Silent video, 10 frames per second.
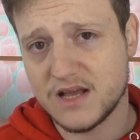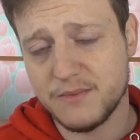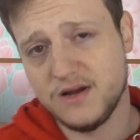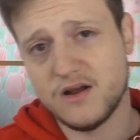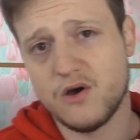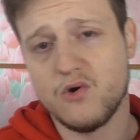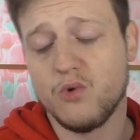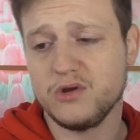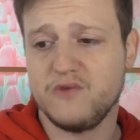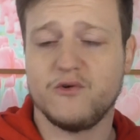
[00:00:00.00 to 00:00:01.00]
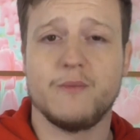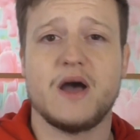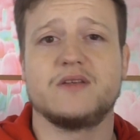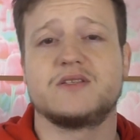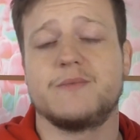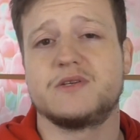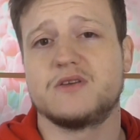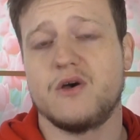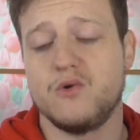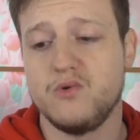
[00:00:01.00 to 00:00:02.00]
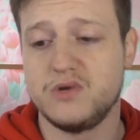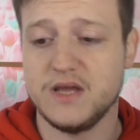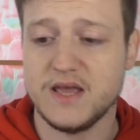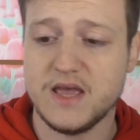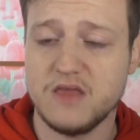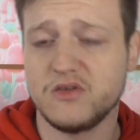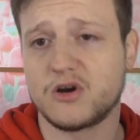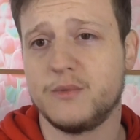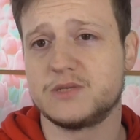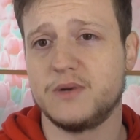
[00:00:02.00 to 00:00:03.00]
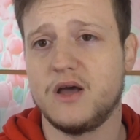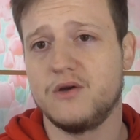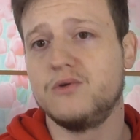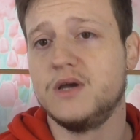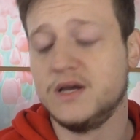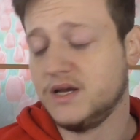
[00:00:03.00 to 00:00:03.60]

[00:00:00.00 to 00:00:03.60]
let me know what you thought about this episode in the comments below.